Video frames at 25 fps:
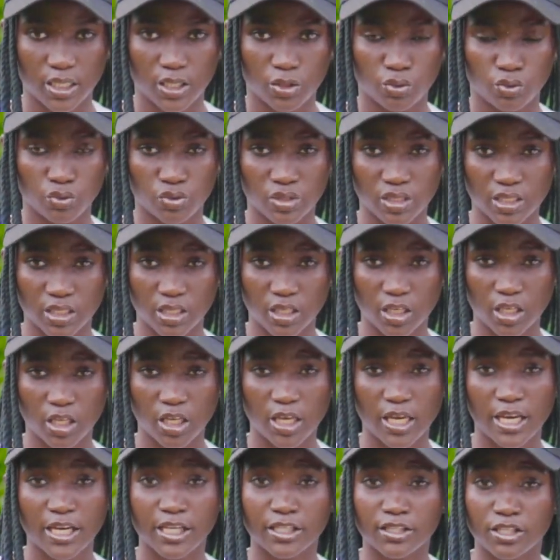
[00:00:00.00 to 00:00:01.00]
You see,
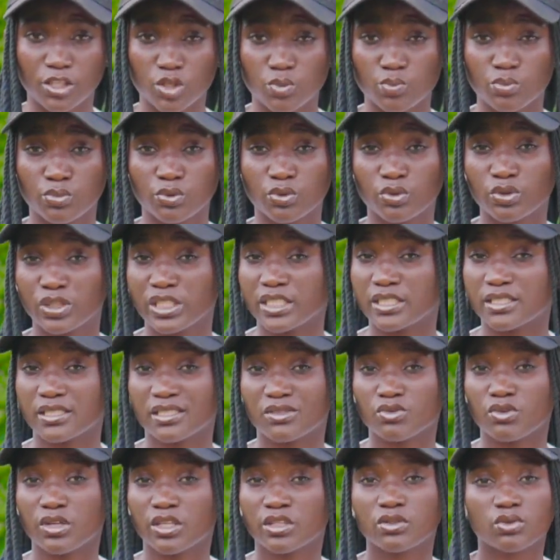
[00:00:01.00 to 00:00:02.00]
this book is
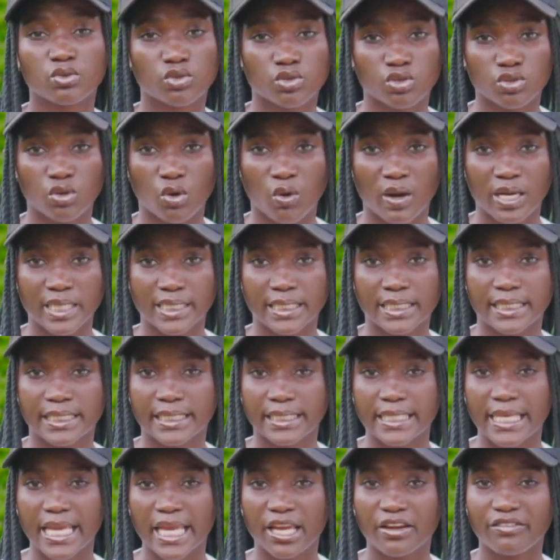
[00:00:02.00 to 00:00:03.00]
trying to show us
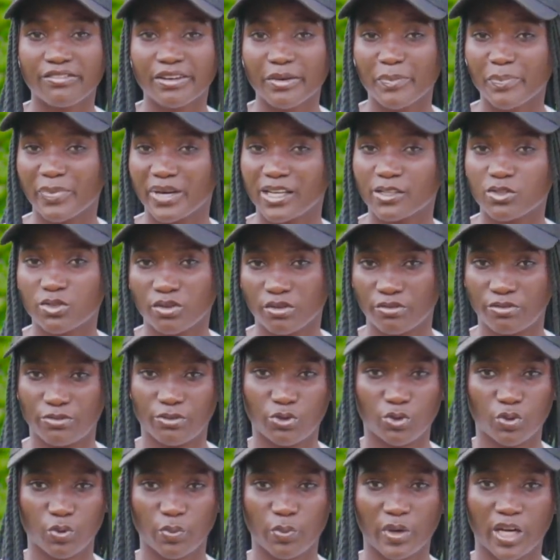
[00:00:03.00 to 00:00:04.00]
every part of
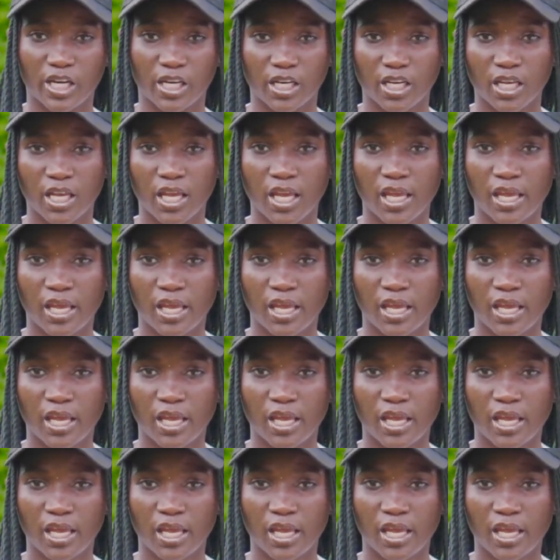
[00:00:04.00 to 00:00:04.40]
human,